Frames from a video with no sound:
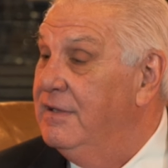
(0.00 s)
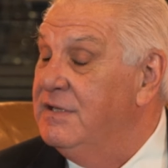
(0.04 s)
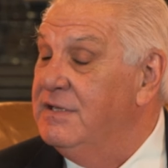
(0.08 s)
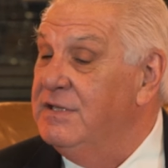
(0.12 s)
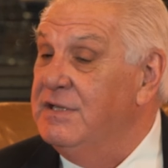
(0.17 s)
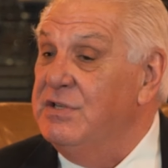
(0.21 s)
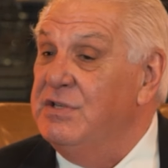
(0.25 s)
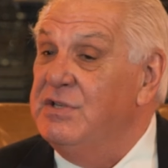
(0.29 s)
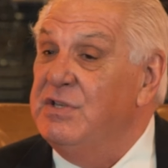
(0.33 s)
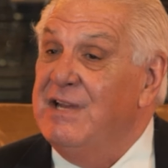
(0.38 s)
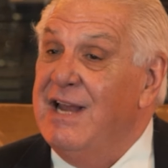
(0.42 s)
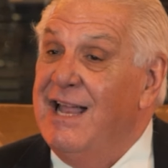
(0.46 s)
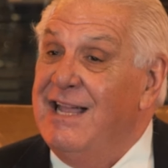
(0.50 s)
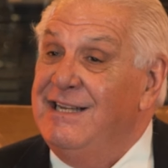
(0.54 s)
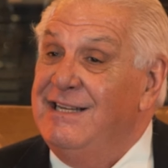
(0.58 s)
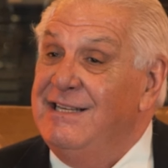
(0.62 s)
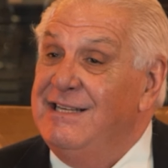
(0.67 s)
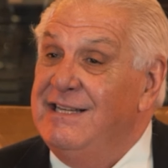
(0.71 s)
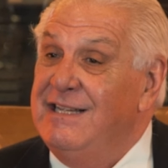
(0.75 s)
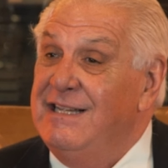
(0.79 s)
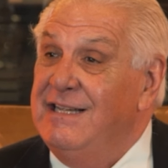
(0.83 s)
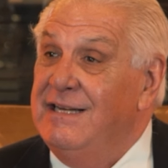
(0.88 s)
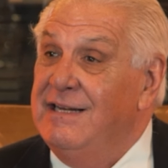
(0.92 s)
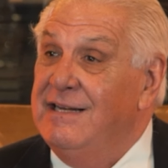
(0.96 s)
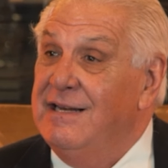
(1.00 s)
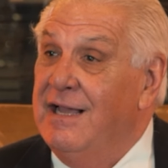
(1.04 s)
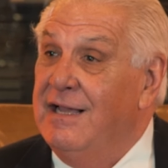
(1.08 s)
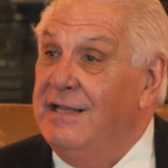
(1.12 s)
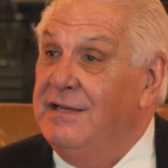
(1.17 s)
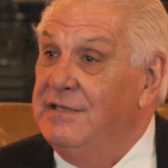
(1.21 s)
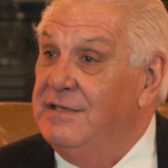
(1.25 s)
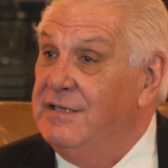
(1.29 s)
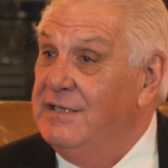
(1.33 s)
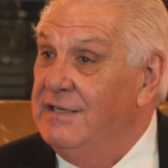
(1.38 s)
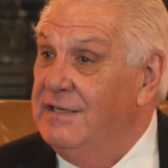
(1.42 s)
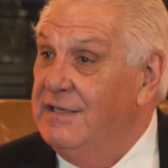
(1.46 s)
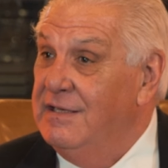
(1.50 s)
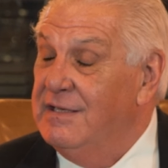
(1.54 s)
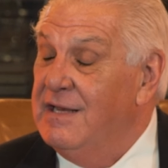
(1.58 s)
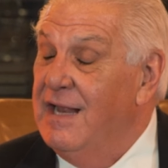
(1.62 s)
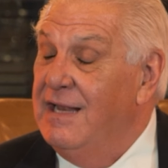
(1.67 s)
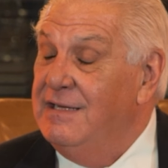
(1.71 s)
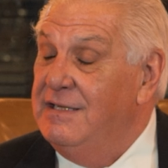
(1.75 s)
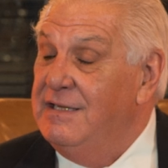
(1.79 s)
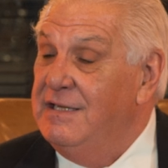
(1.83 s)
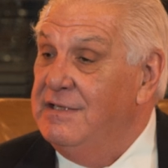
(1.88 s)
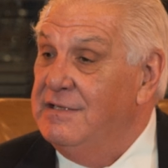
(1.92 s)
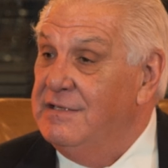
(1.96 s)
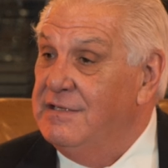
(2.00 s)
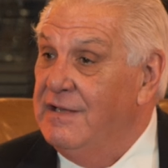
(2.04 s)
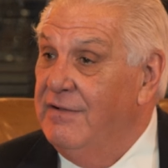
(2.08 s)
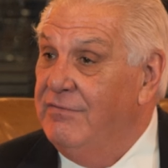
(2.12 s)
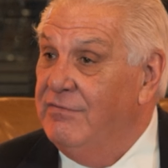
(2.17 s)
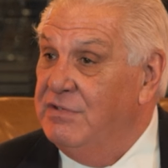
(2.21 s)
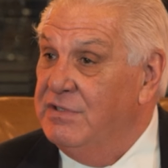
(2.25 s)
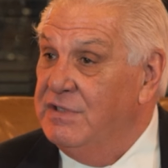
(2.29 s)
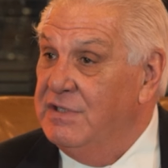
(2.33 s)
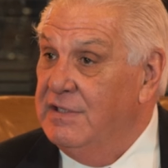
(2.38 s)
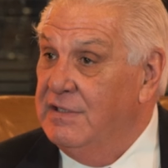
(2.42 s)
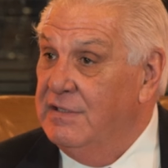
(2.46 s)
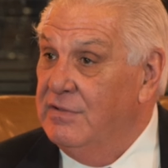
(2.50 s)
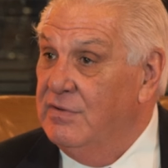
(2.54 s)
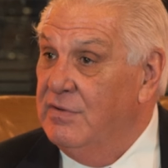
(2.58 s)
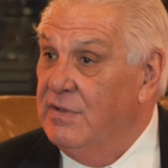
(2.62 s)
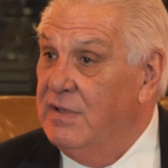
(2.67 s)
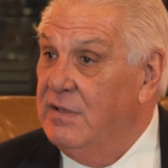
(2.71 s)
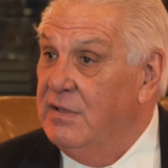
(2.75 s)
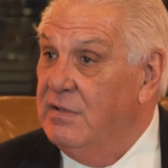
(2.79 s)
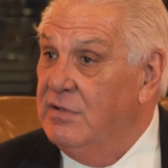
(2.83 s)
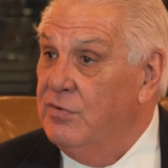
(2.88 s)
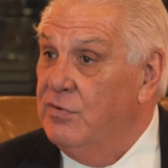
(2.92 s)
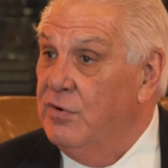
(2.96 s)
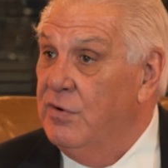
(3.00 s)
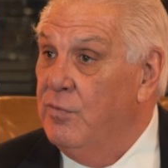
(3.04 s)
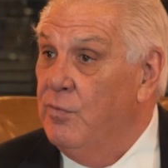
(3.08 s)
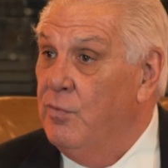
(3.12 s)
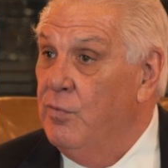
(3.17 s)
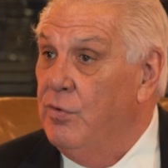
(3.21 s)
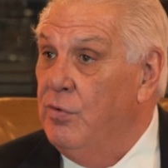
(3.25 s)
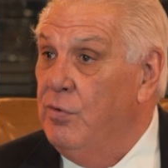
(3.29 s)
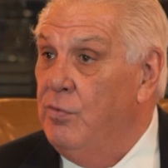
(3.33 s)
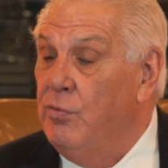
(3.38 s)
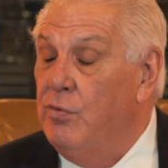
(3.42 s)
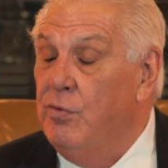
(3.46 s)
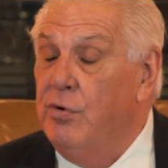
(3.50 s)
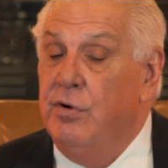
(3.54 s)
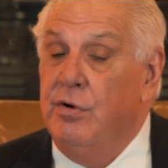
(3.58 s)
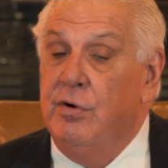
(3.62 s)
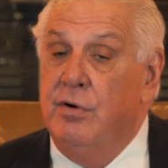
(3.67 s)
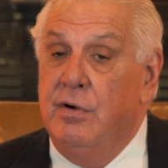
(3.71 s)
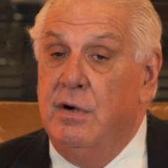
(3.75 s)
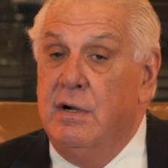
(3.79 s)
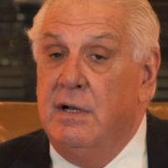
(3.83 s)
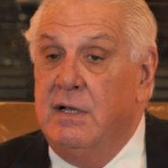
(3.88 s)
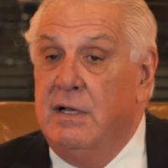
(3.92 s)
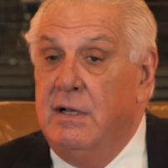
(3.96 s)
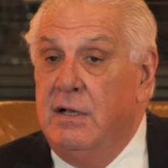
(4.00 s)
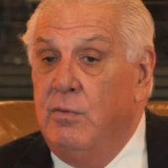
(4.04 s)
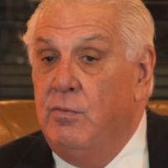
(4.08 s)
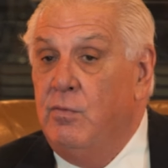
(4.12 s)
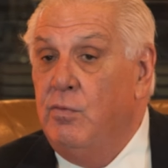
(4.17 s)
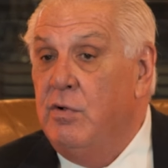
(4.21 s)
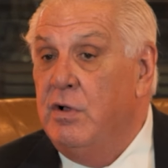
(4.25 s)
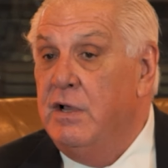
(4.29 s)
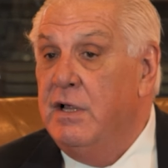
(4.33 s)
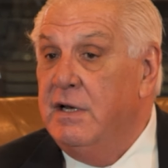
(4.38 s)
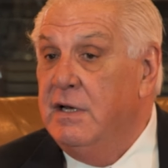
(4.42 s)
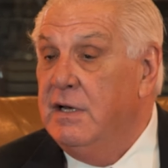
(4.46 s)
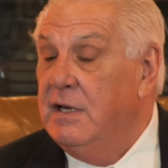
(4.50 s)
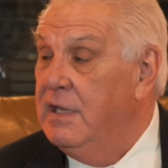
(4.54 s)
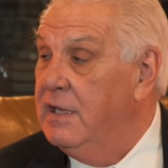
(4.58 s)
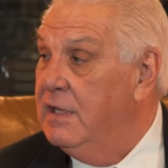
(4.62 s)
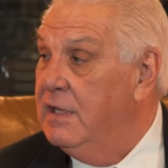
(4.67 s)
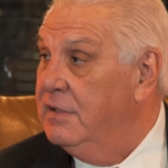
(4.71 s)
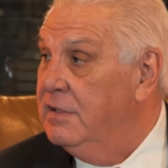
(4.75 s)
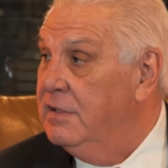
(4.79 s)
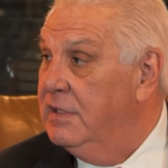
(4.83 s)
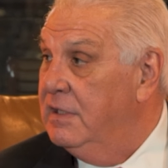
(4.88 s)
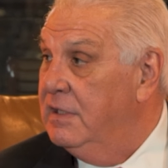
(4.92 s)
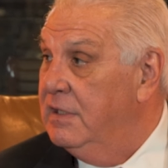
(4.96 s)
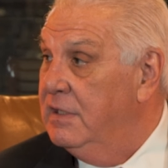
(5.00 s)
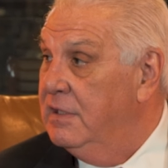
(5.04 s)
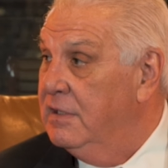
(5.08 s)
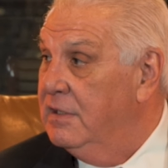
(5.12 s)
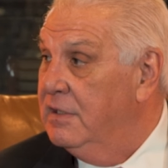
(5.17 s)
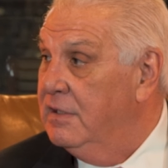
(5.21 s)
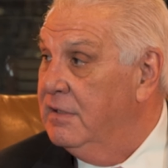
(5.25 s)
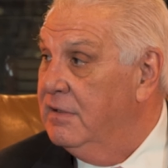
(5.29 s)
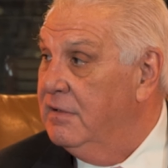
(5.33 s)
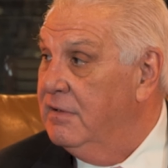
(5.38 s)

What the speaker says: since 1917, during World War I and the